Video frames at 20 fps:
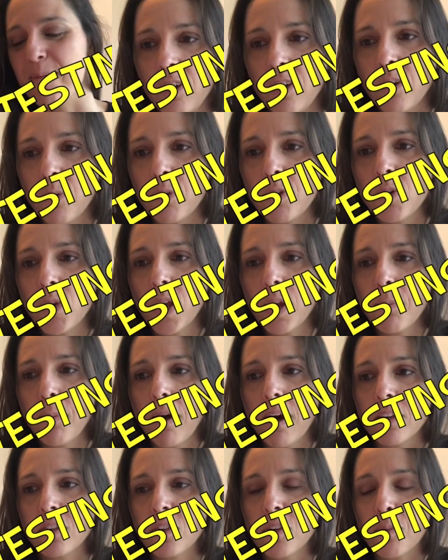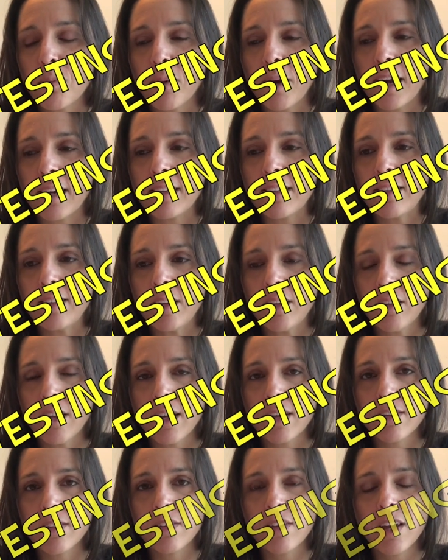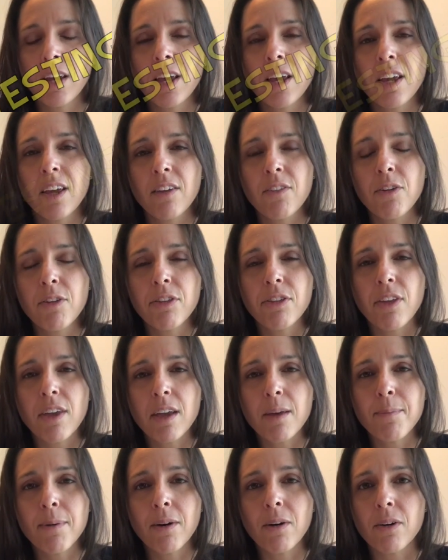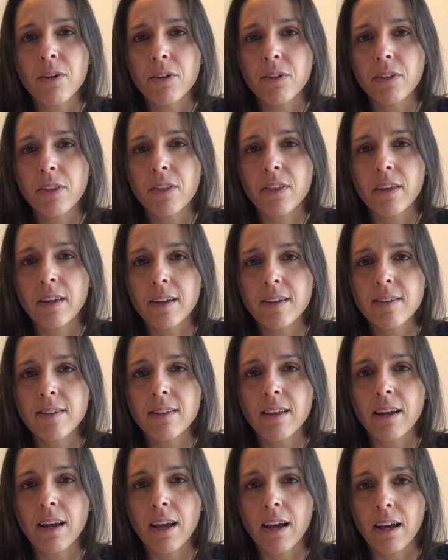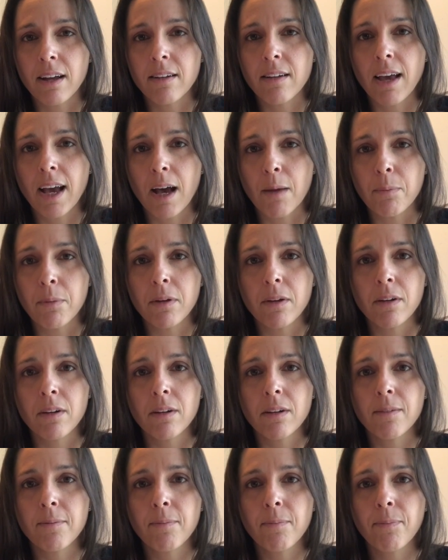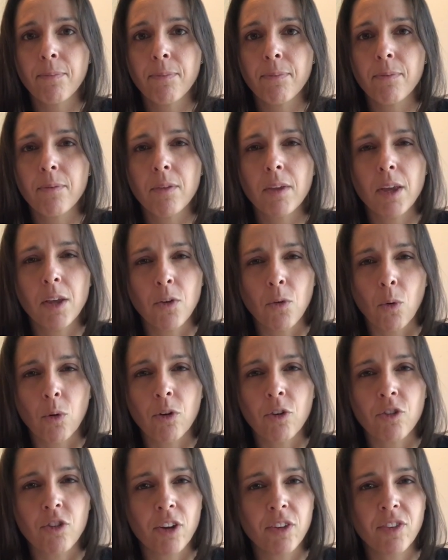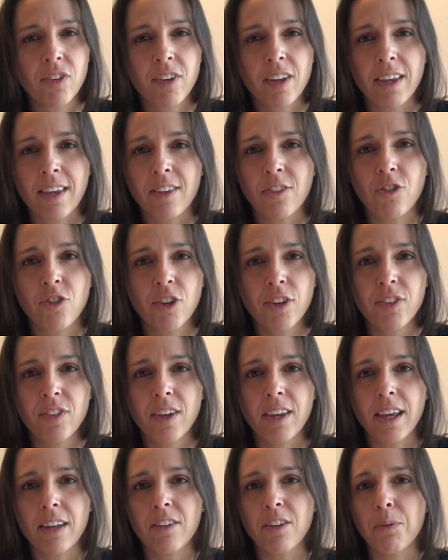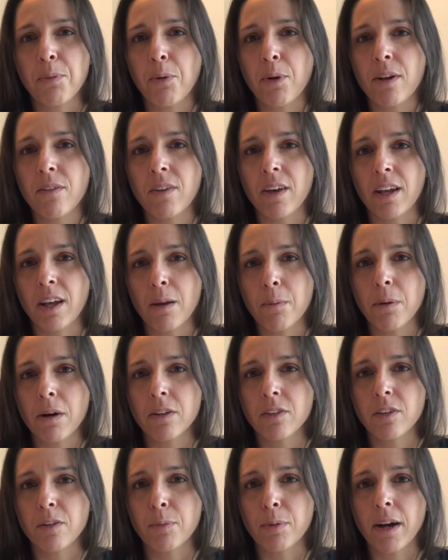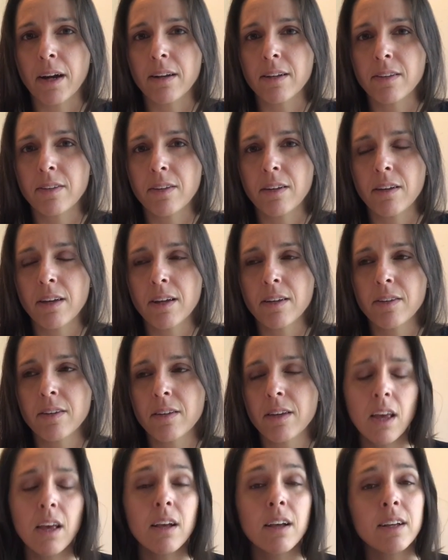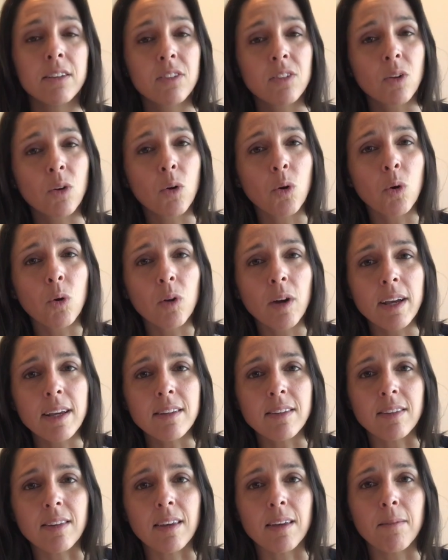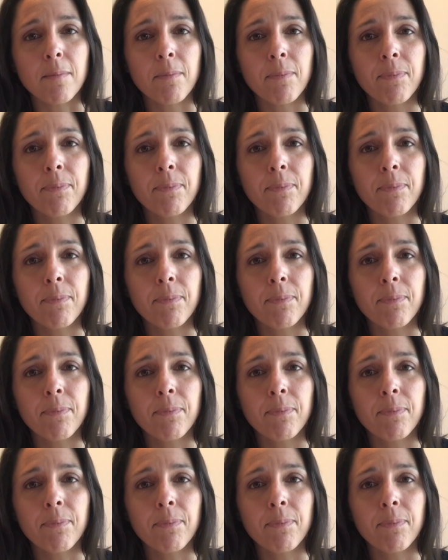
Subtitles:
You know, when you get a positive pregnancy test, if you think about all the things that had to happen in order just to get to the point of getting a positive pregnancy test, it's crazy.